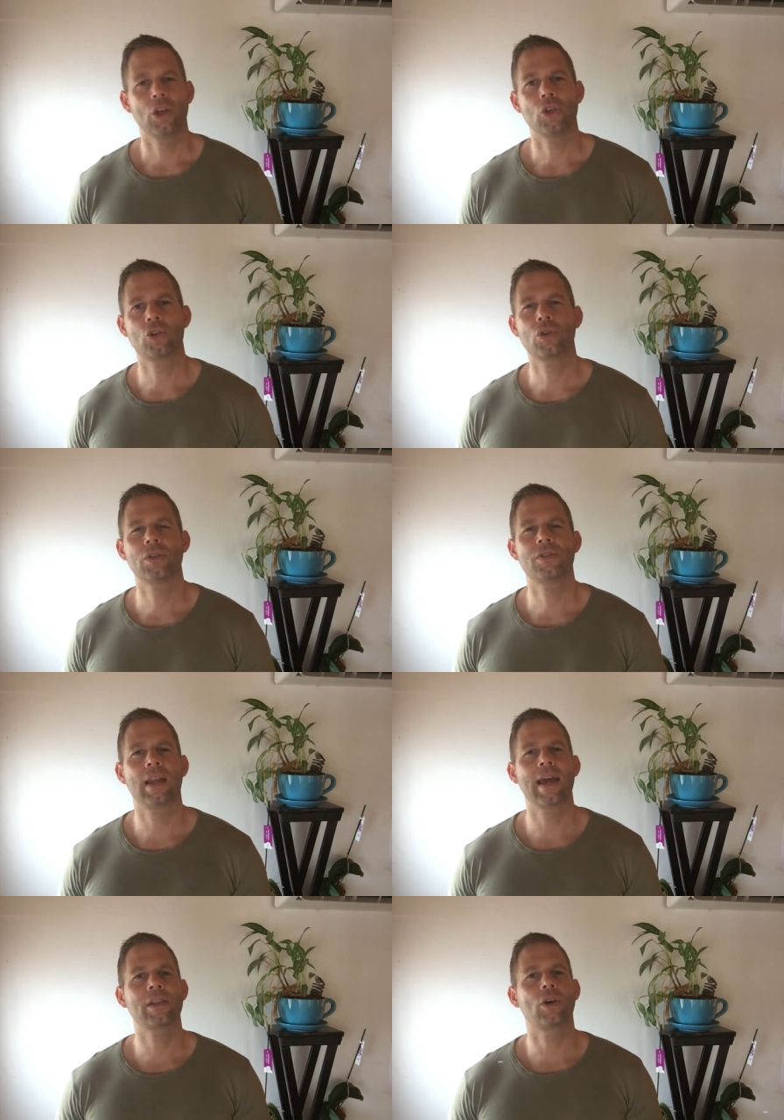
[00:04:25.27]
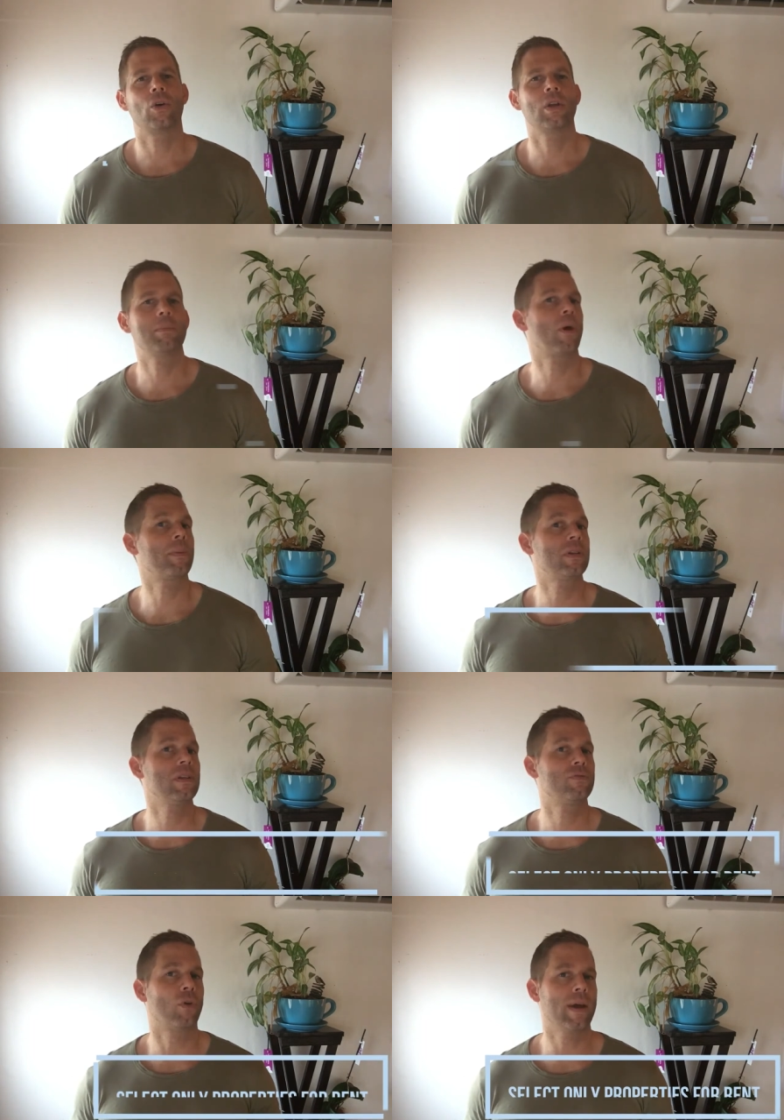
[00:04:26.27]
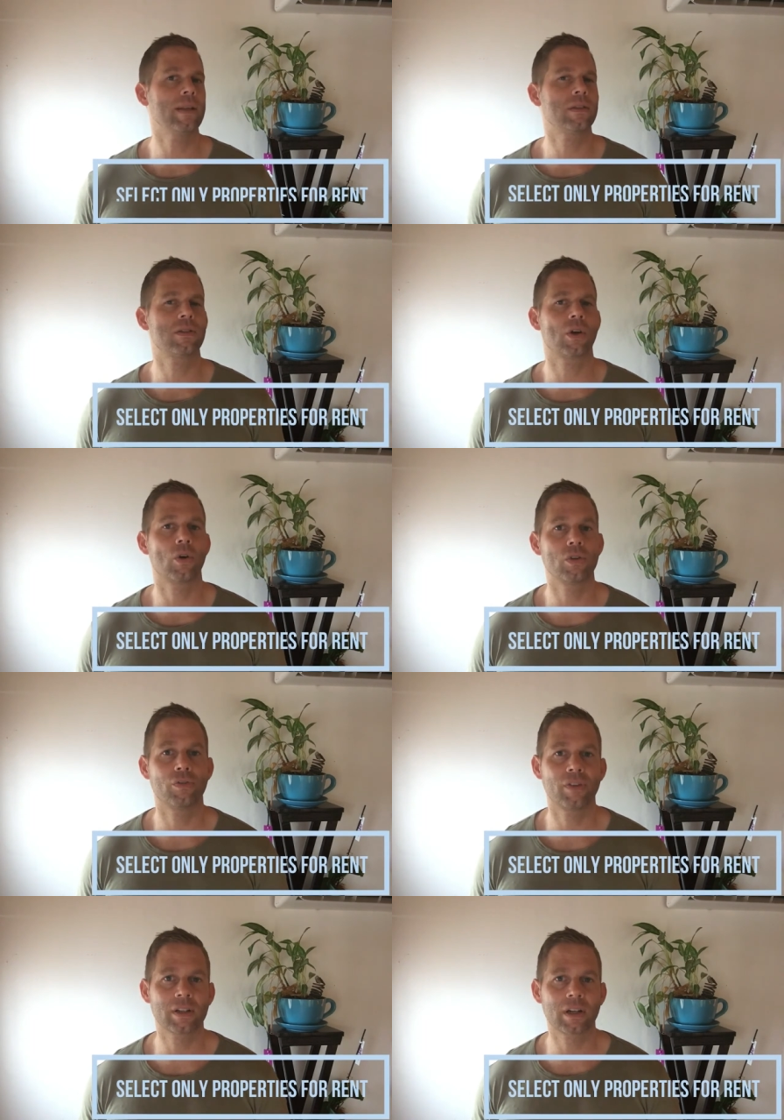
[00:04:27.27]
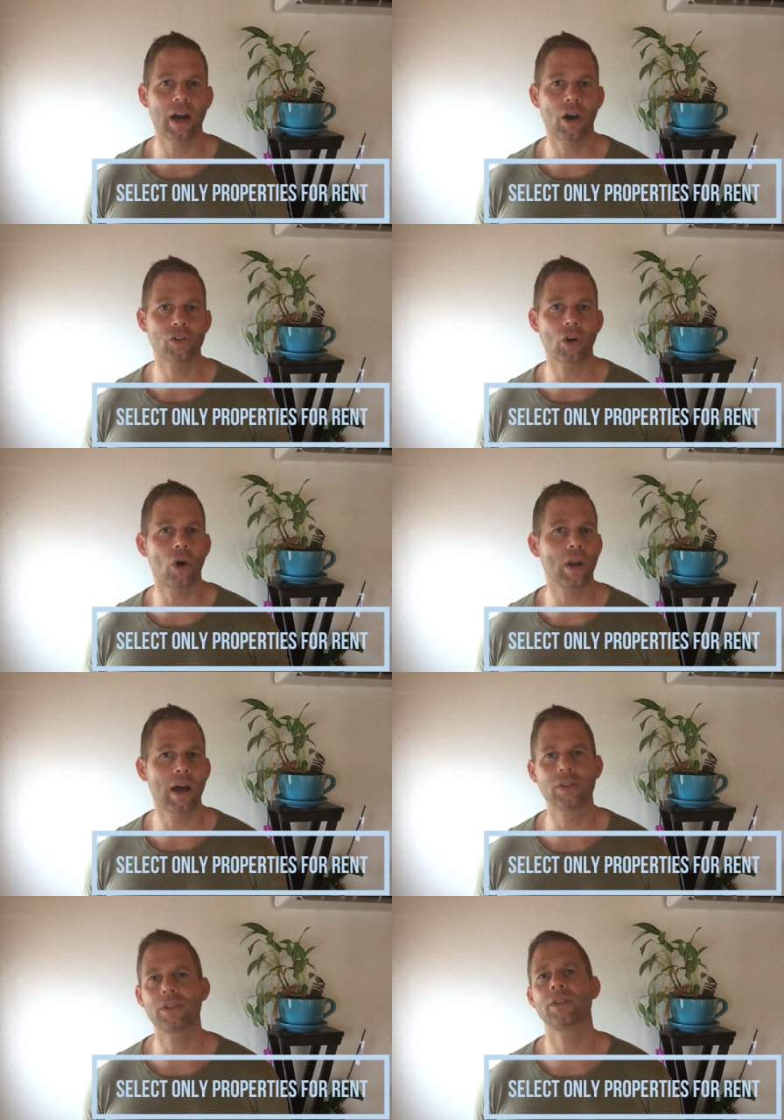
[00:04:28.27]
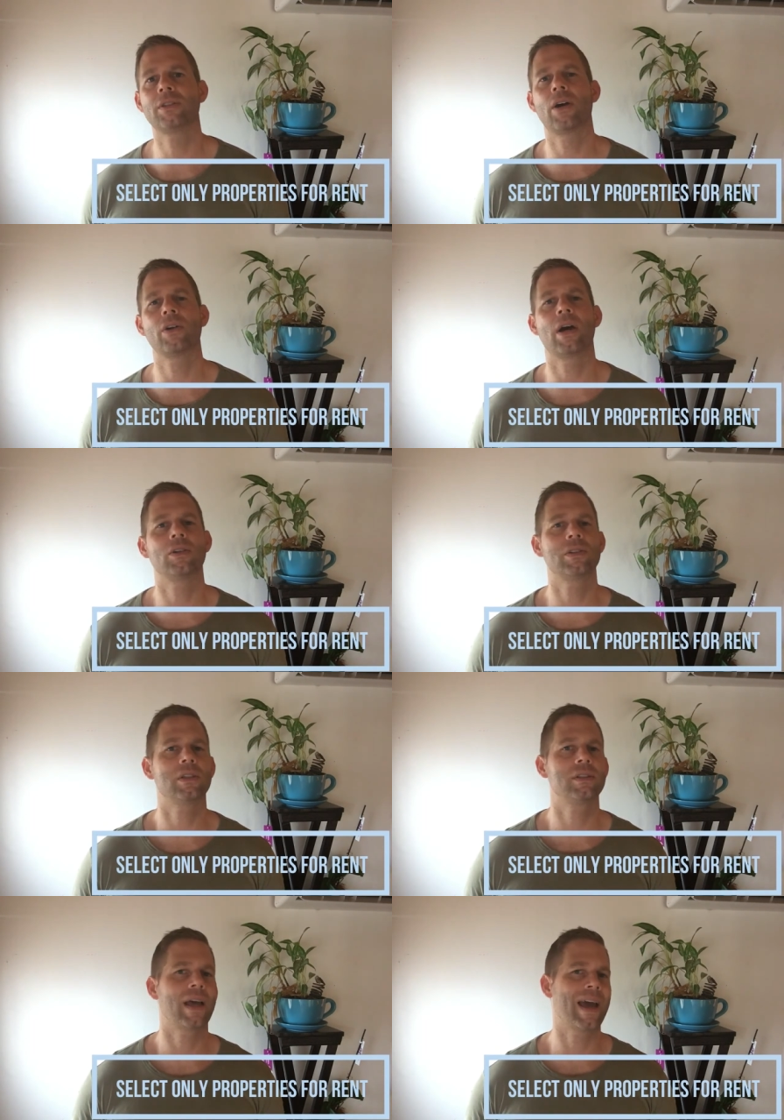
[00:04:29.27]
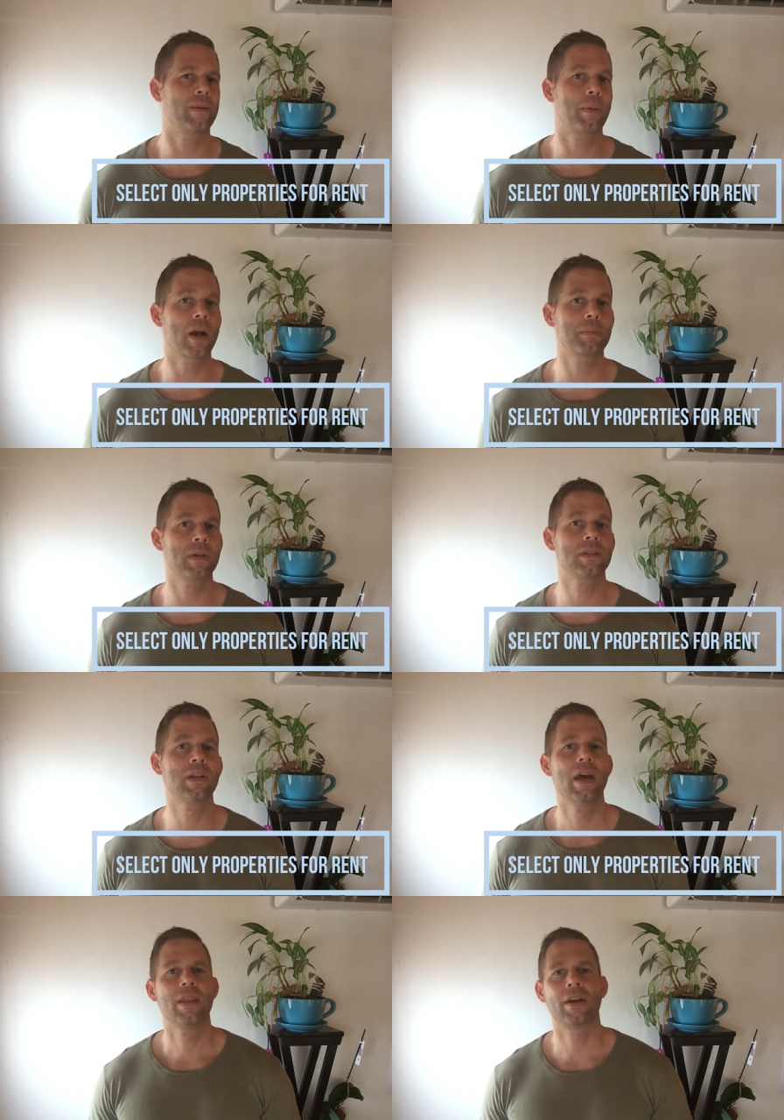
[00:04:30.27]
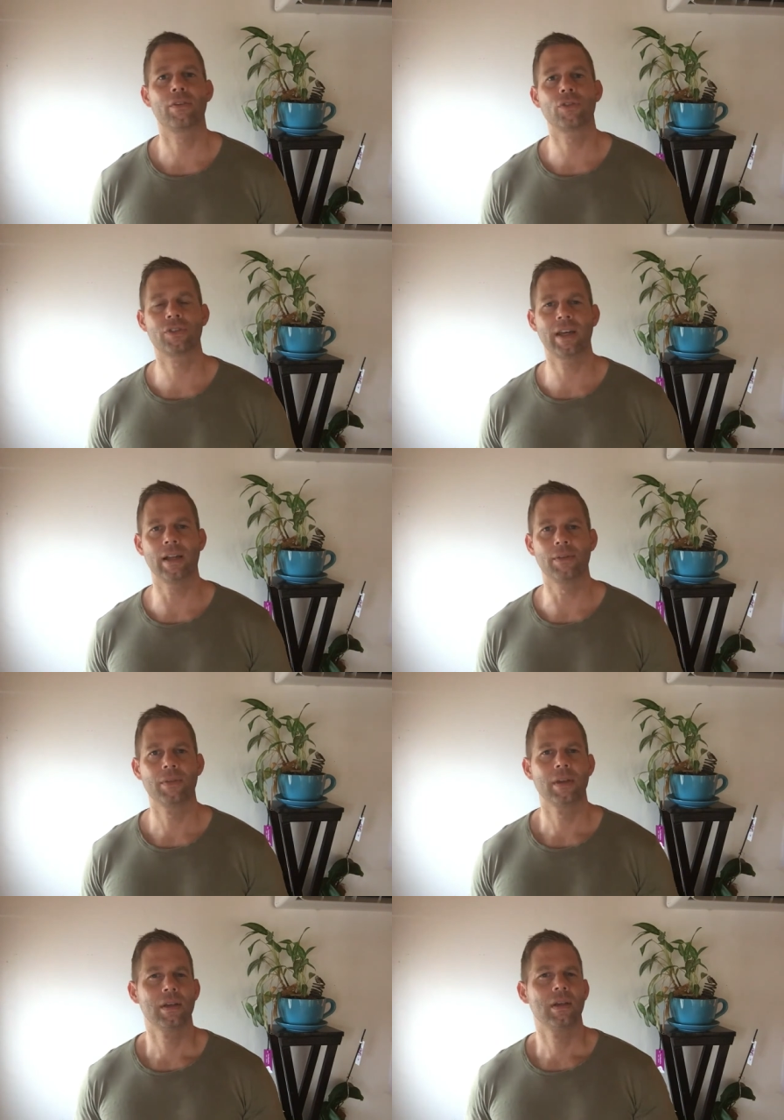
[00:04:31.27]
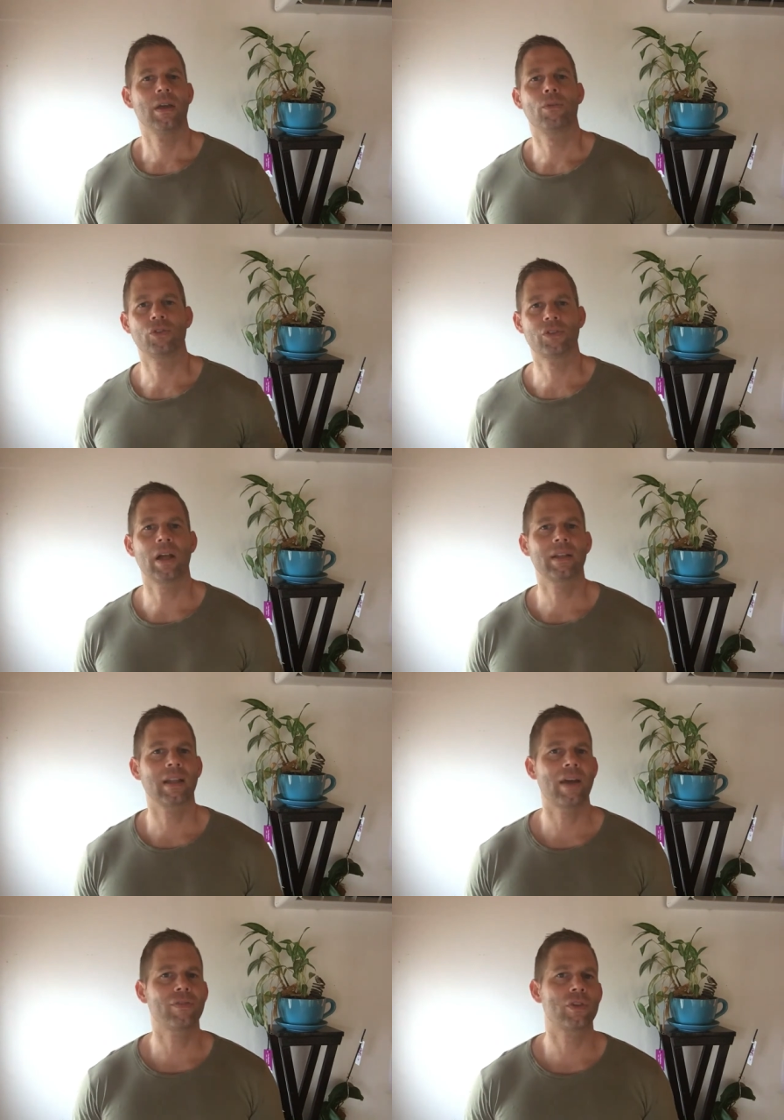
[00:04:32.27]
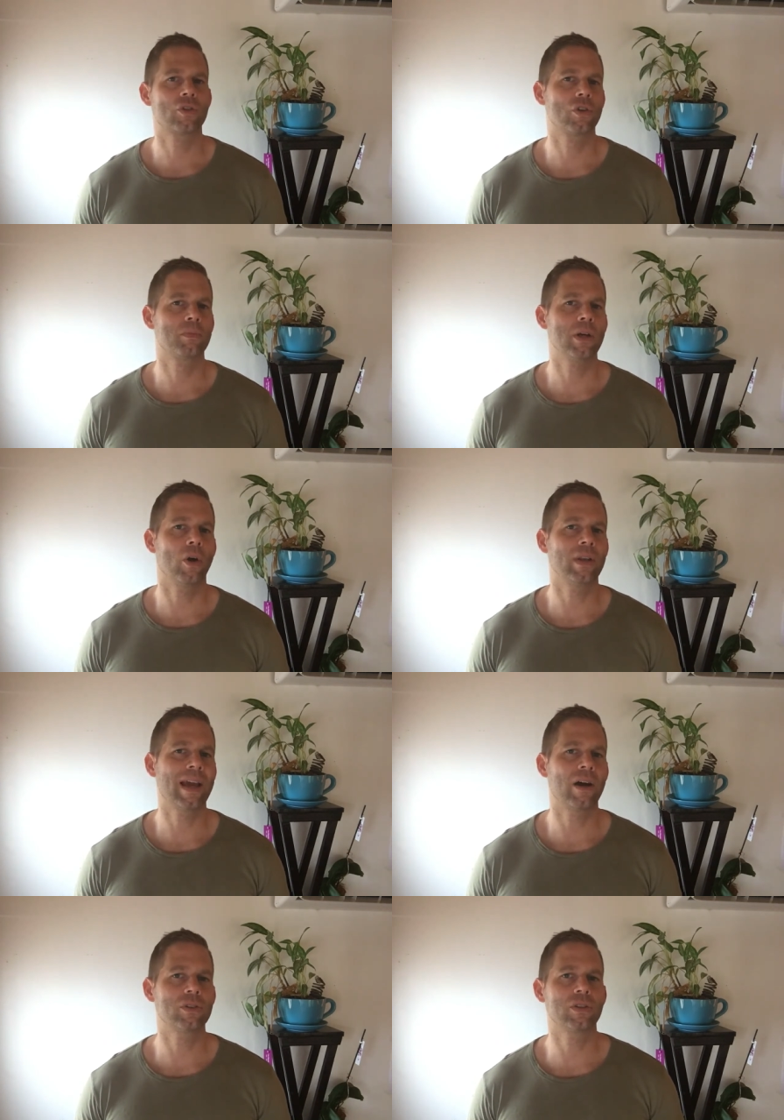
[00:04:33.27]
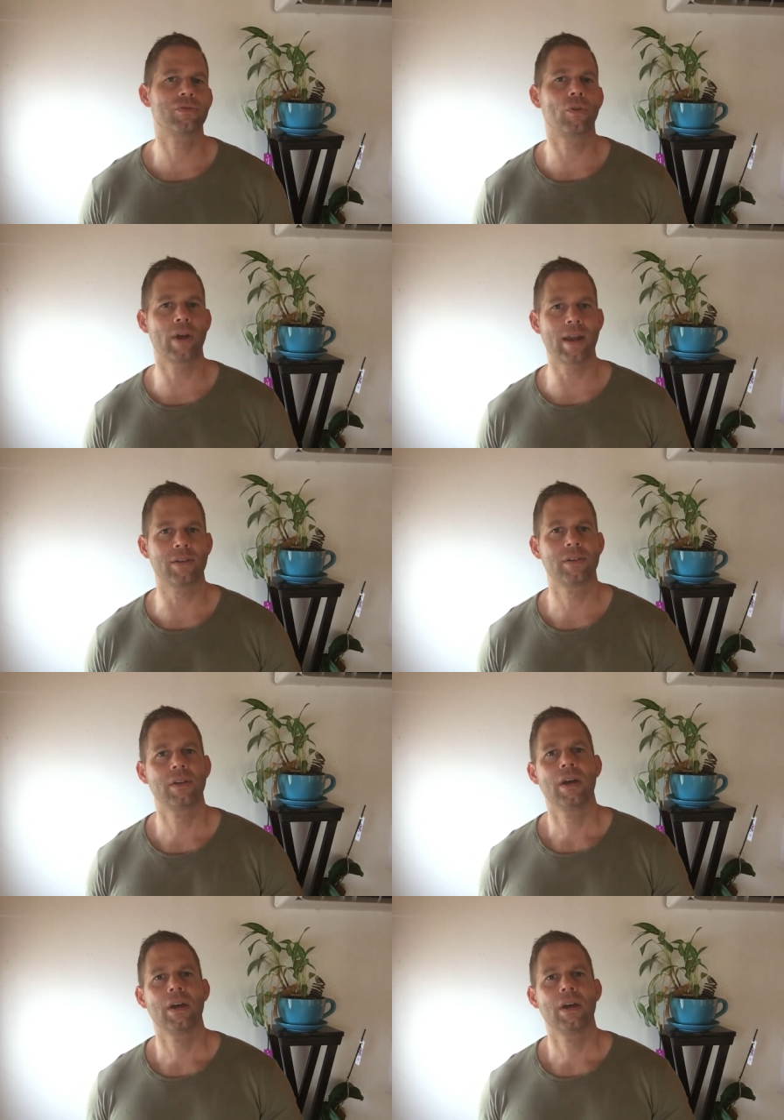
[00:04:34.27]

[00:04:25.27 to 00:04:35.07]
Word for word: You should select only properties for rent, so you filter out all houses, townhouses and apartments that are for sale. The result left should be only houses for rent.